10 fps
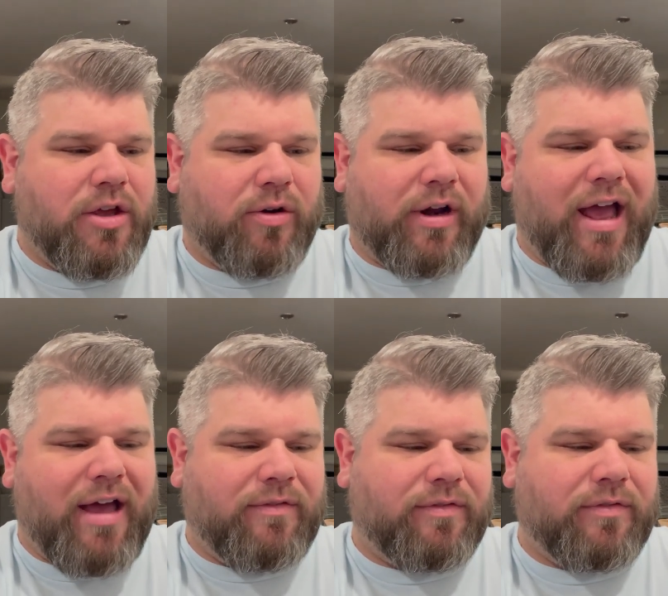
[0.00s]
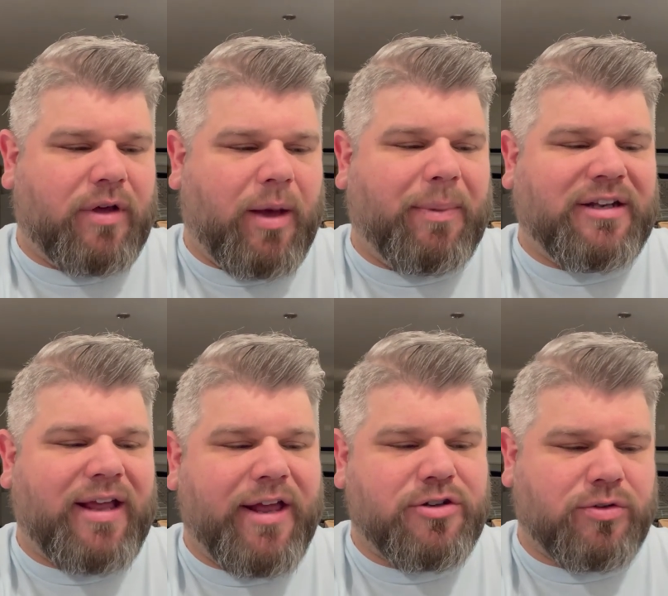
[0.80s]
you're going to have a
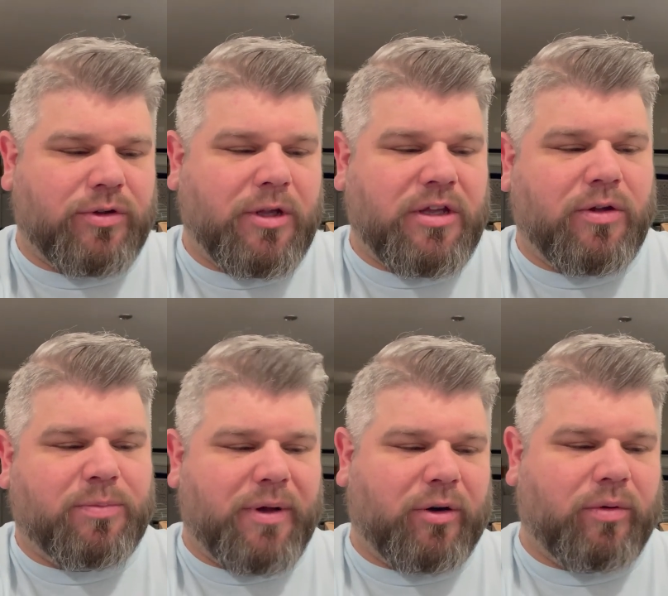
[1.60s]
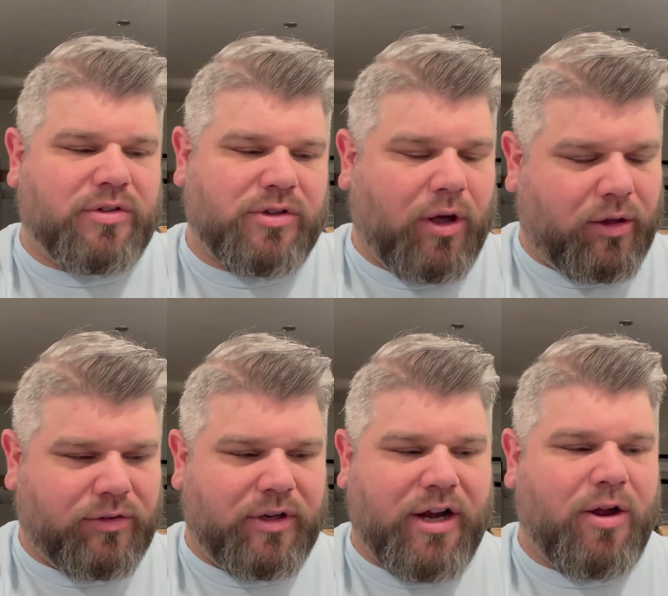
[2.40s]
potential to yield better
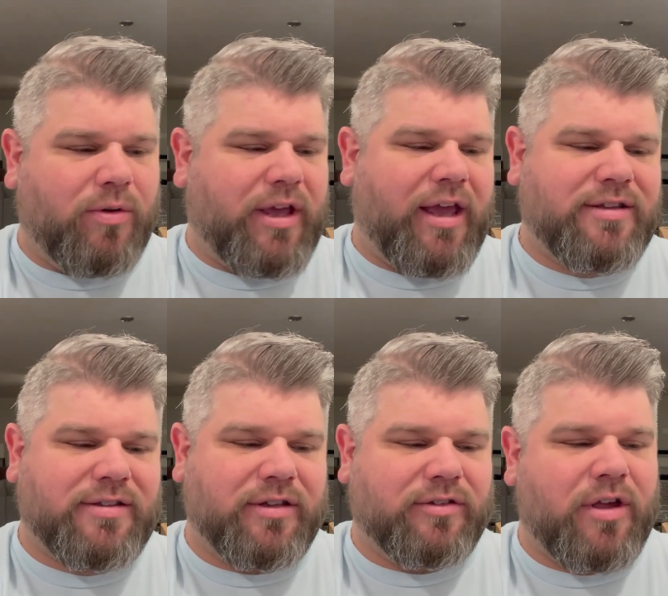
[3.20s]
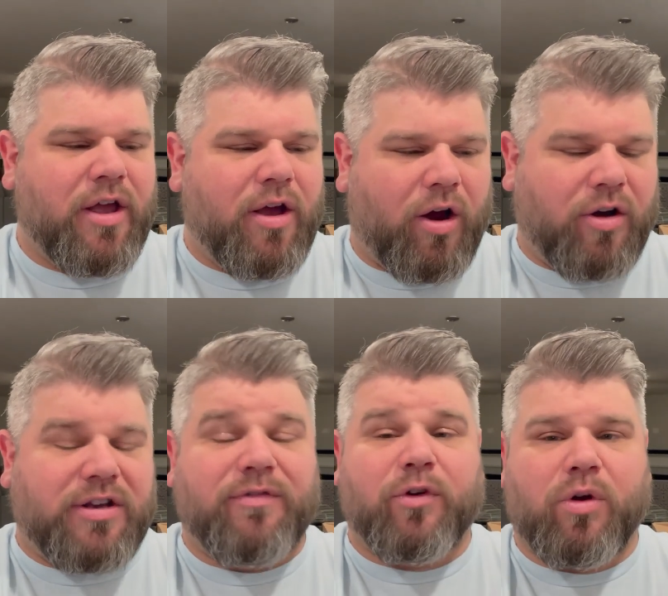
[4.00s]
results. And I know cases are
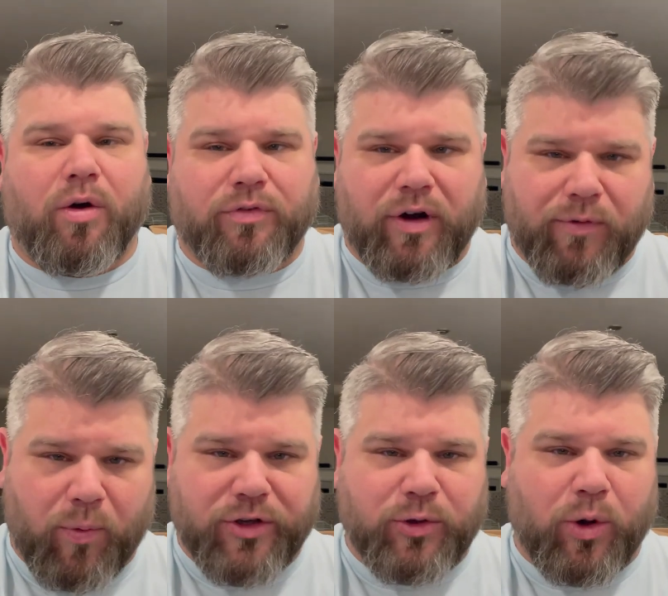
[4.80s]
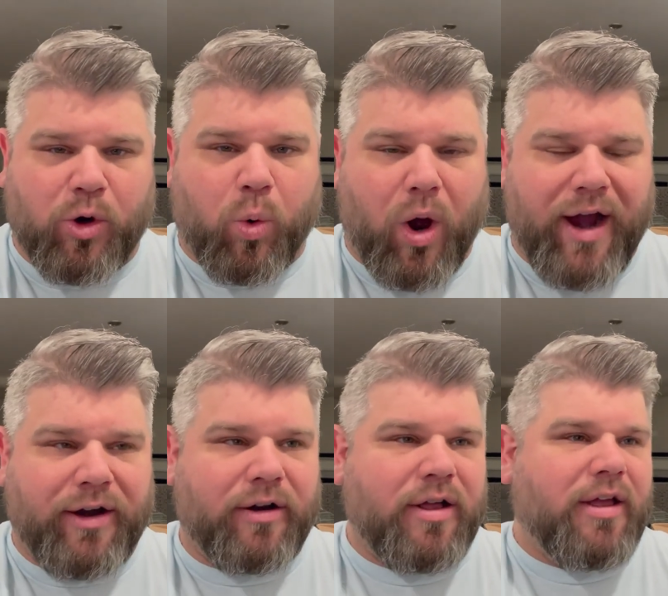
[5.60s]
difficult for everyone to
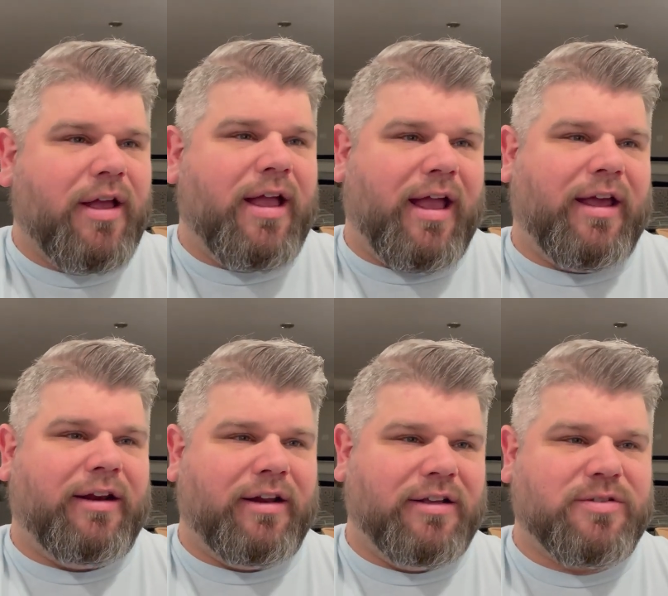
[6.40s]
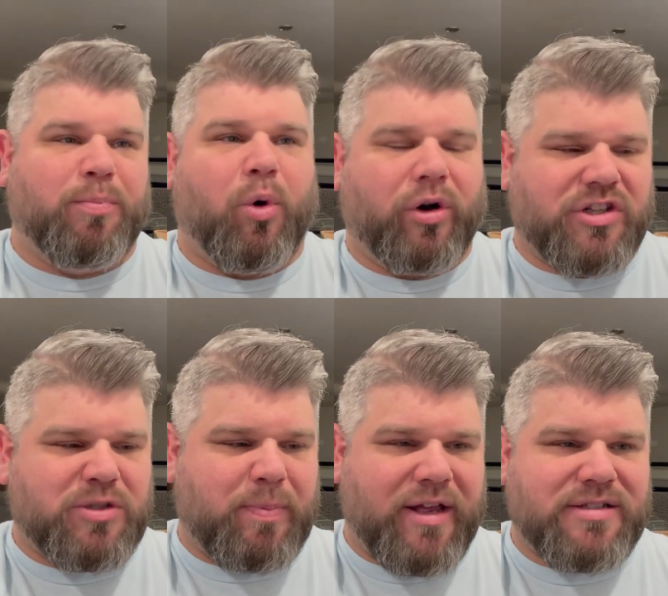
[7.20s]
acquire and it's more
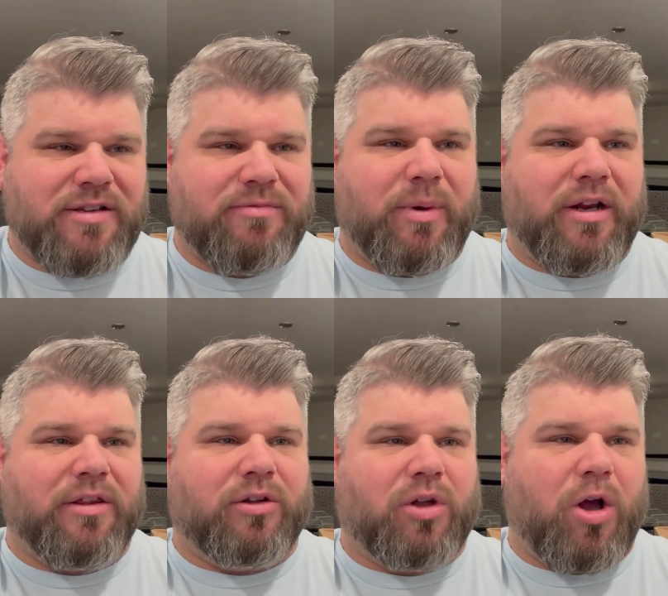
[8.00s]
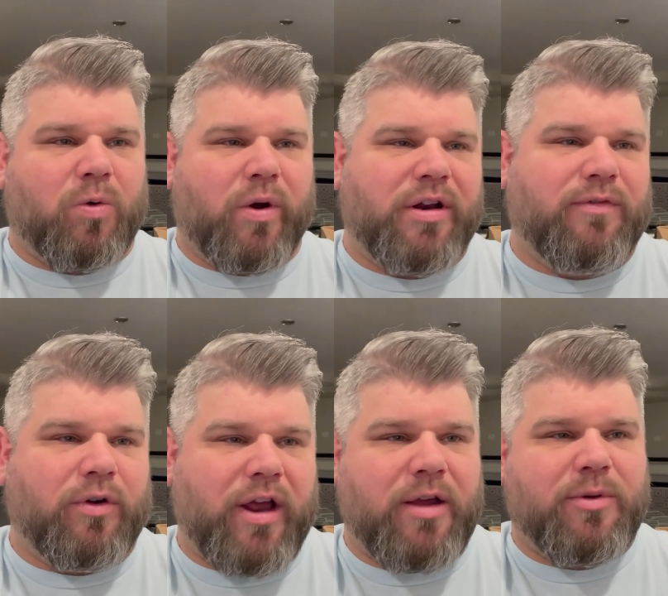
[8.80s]
expensive. But in the long run, if
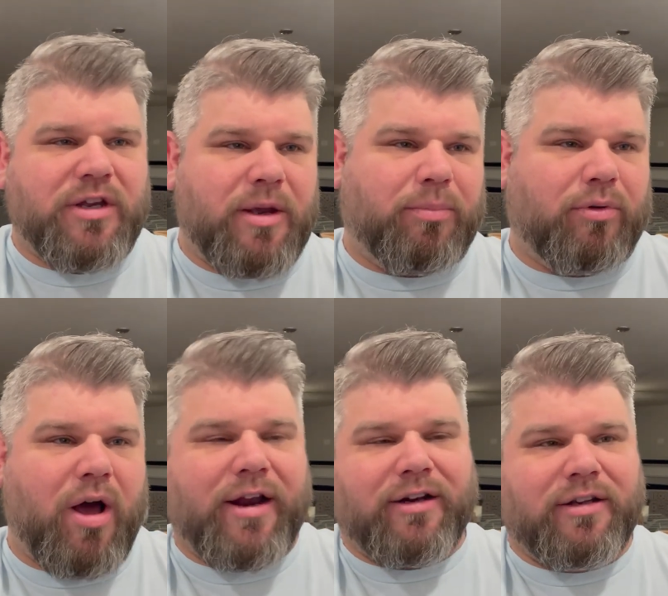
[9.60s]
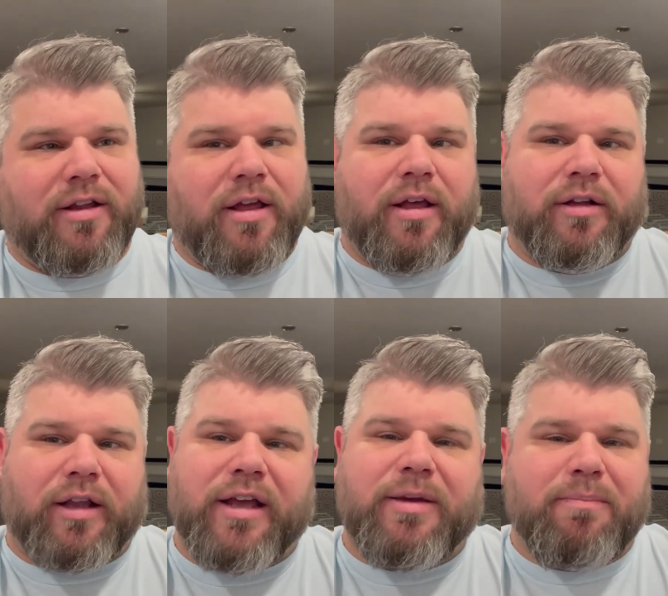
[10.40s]
you're able to get product
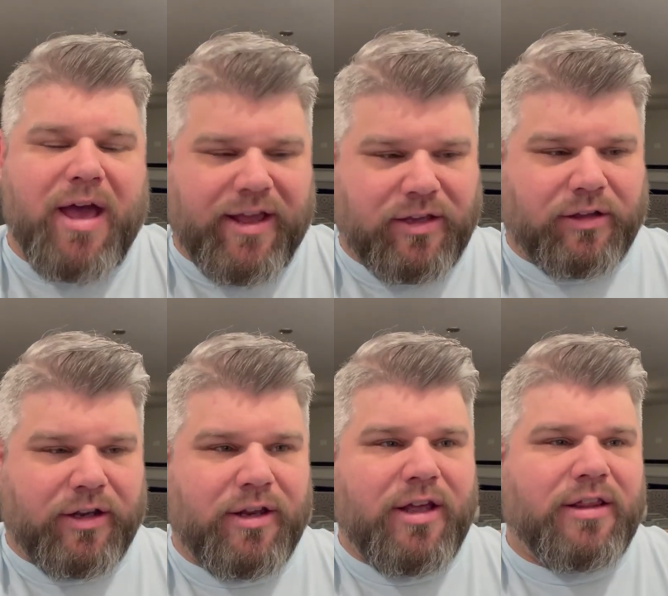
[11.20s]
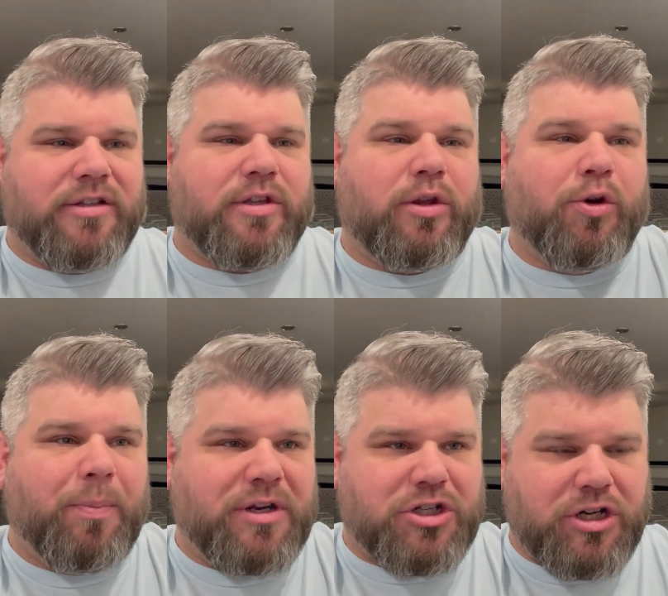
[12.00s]
like Immaculate that's a little
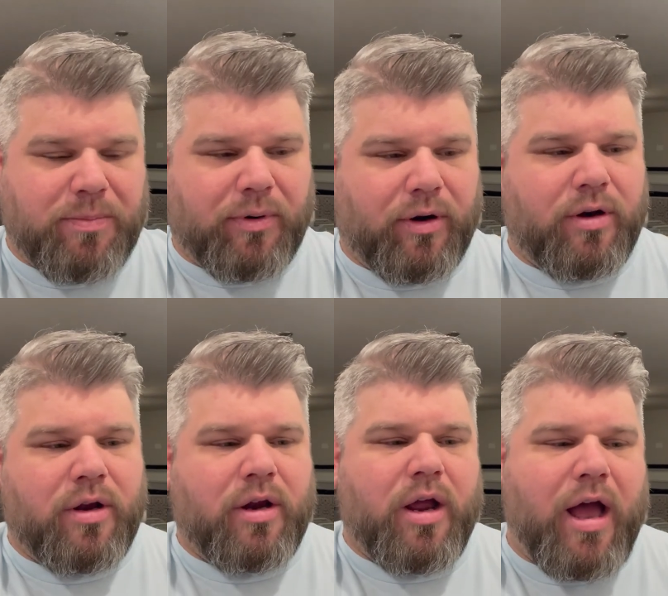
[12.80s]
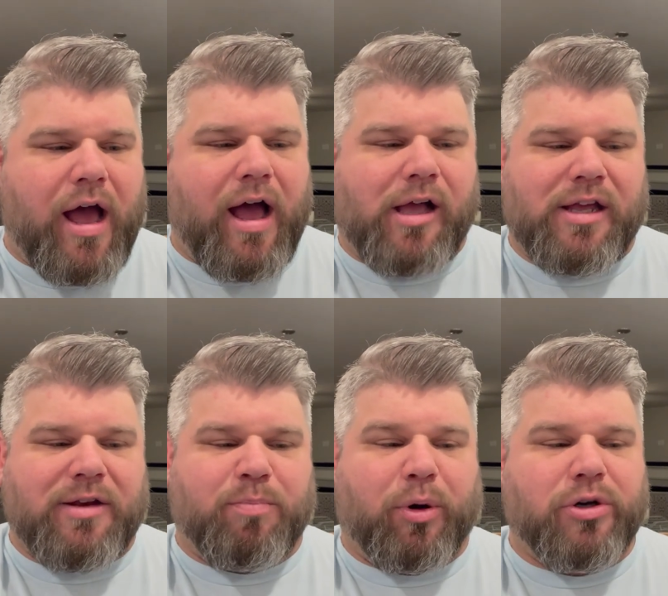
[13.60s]
bit cheaper uh,
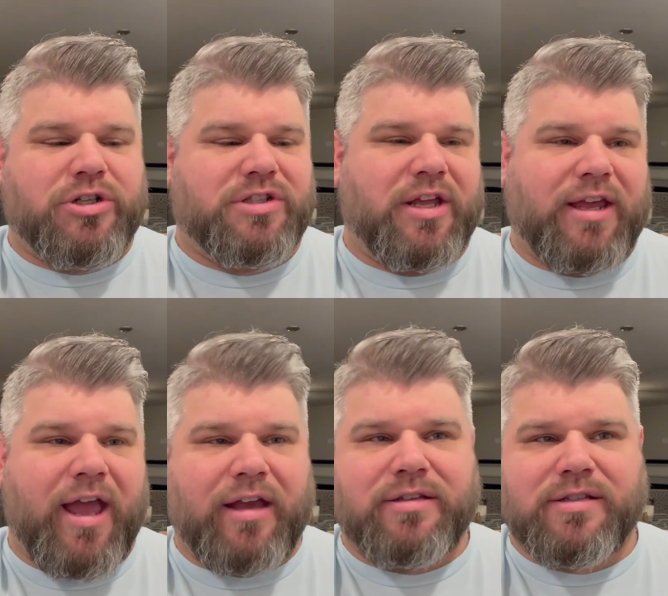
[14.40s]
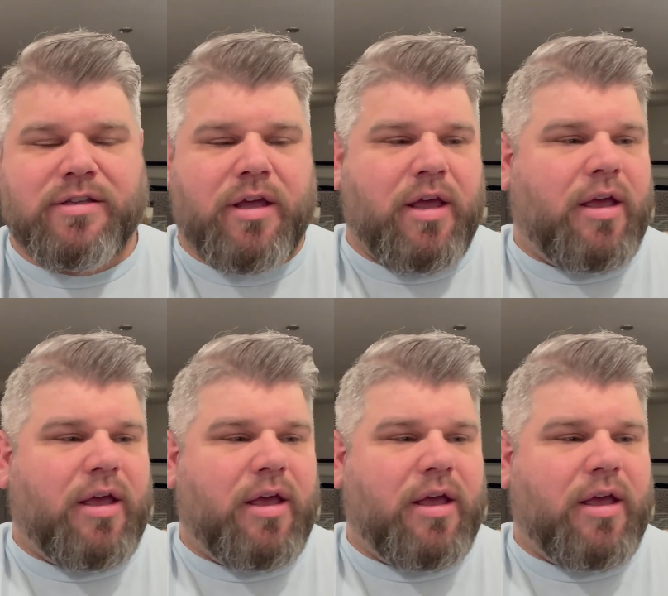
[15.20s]
and purchase the case,